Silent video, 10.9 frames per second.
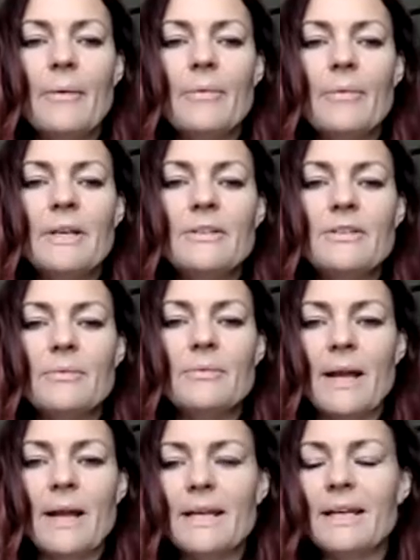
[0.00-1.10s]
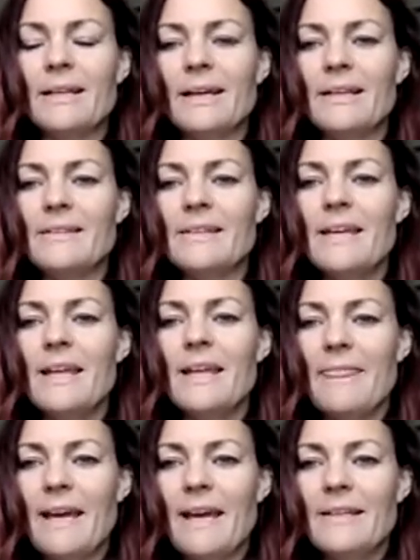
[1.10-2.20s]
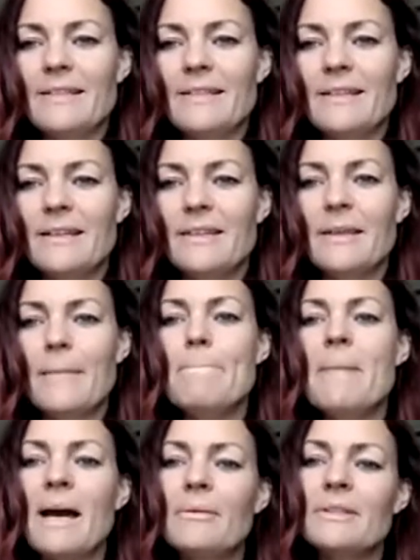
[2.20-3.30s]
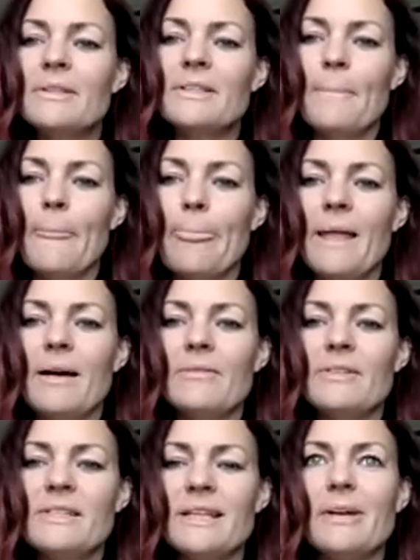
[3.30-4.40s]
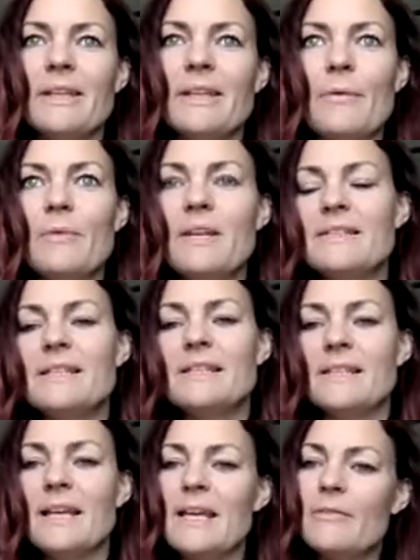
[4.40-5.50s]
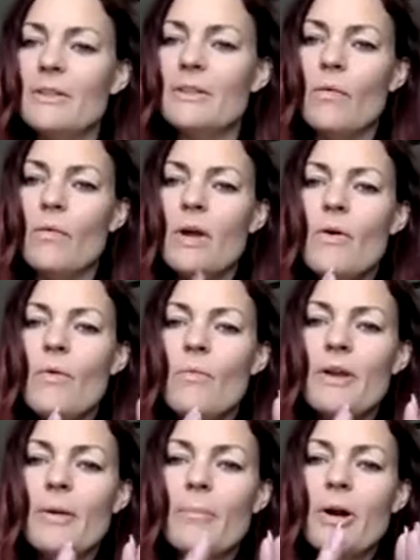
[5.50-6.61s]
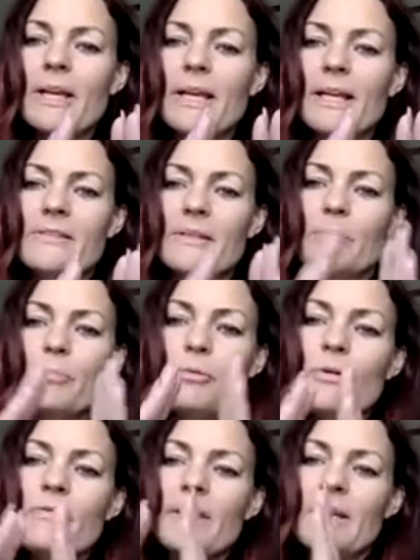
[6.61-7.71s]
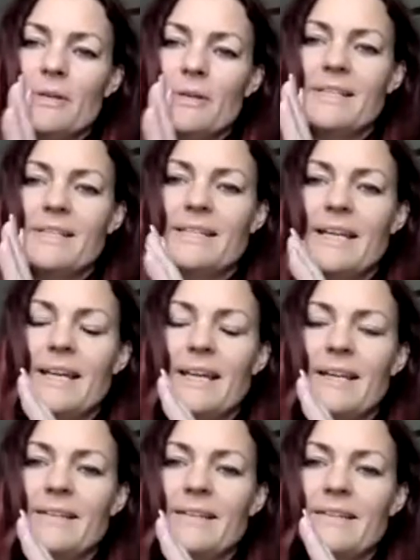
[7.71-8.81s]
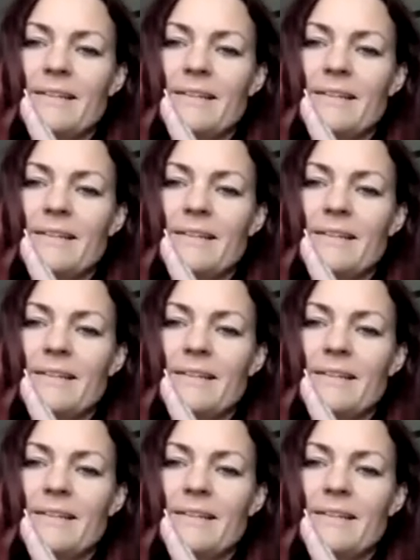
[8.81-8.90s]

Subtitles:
And we need to recognize that the amount of stigma that we see today, even though we are marking it as improving in recent decades,